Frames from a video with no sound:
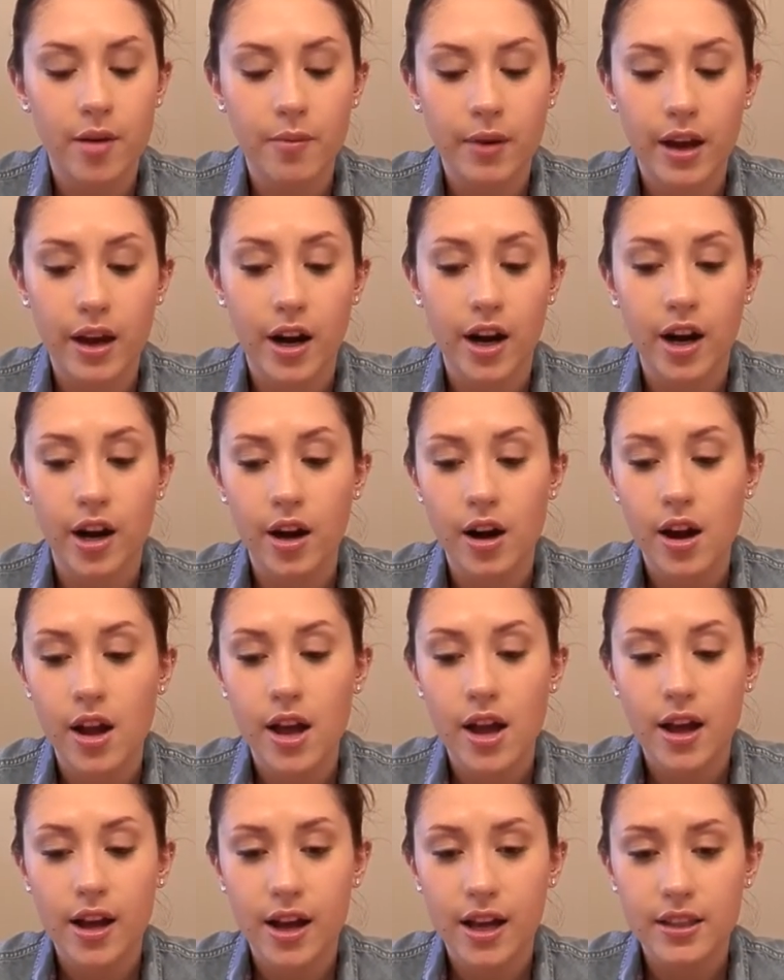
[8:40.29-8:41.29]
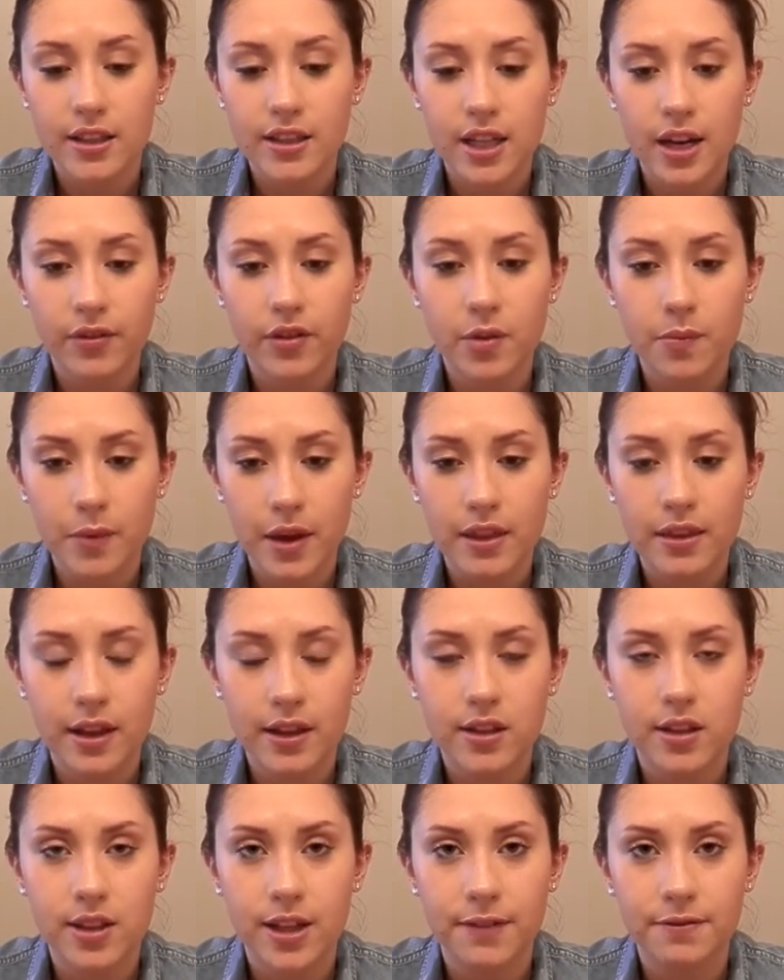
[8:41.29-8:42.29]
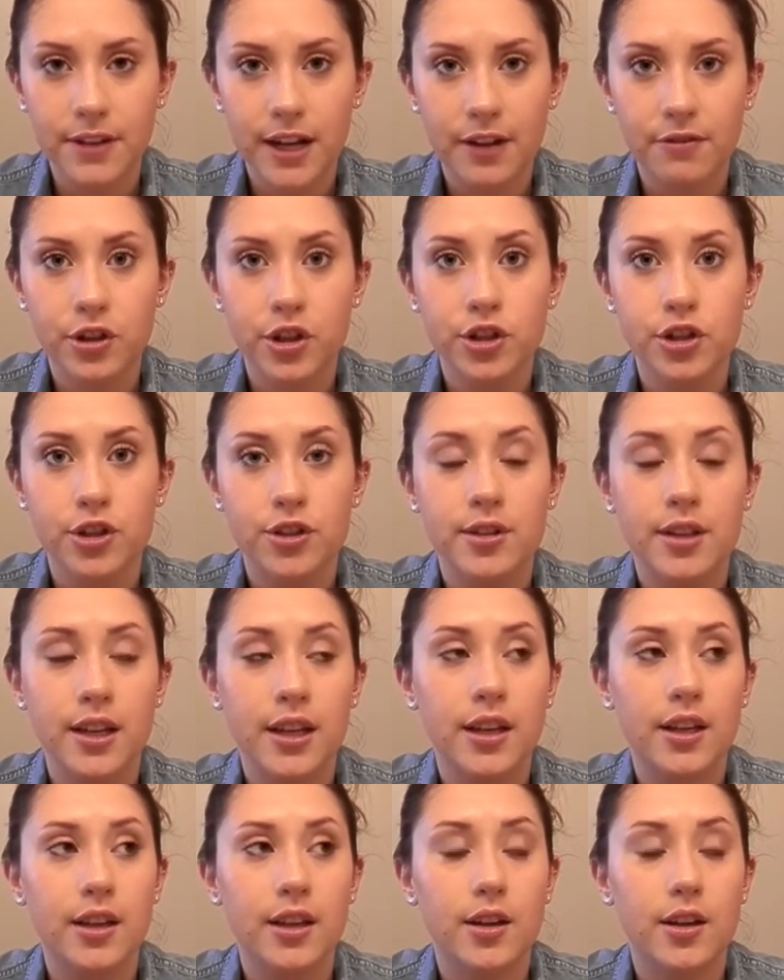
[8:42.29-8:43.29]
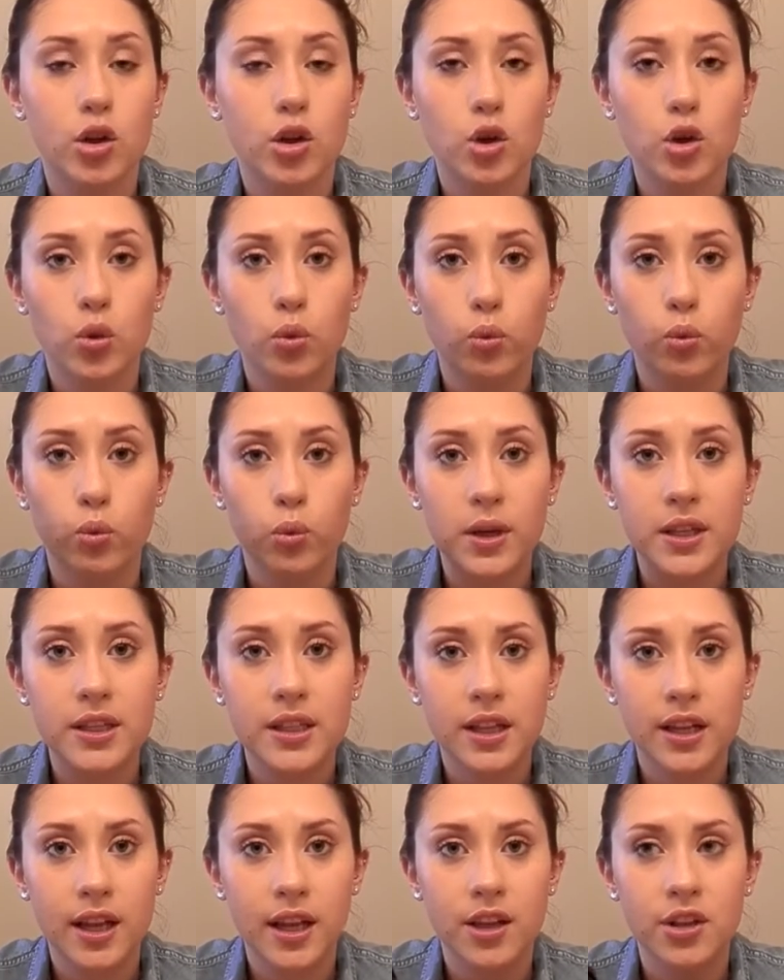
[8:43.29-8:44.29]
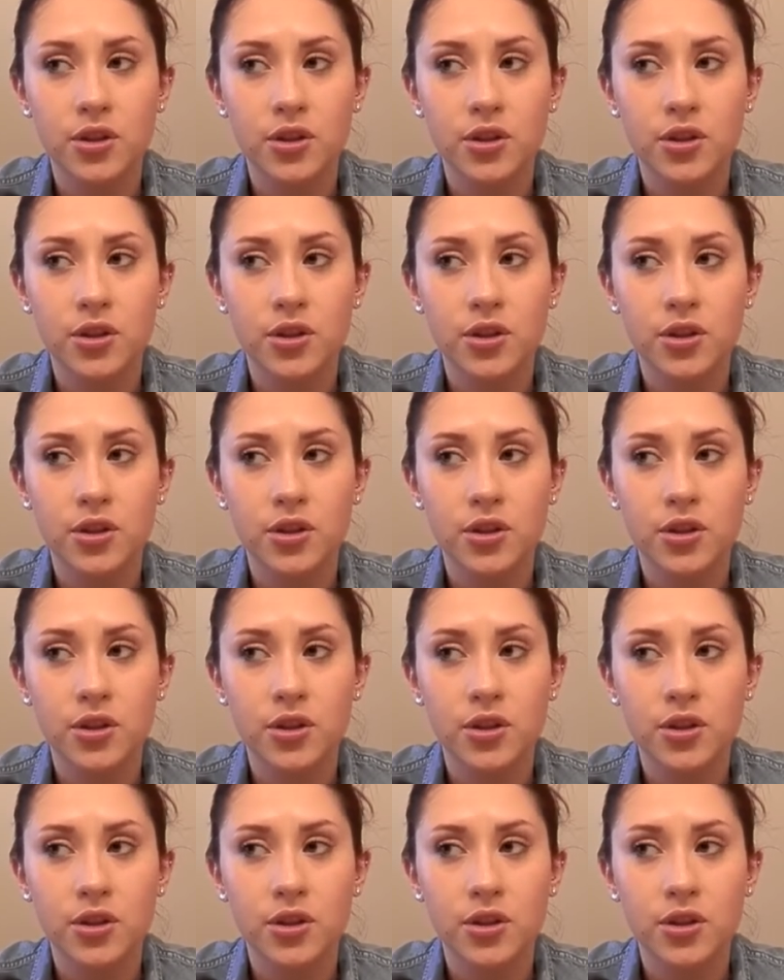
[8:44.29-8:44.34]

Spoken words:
My hair has never been that soft after just like rinsing it.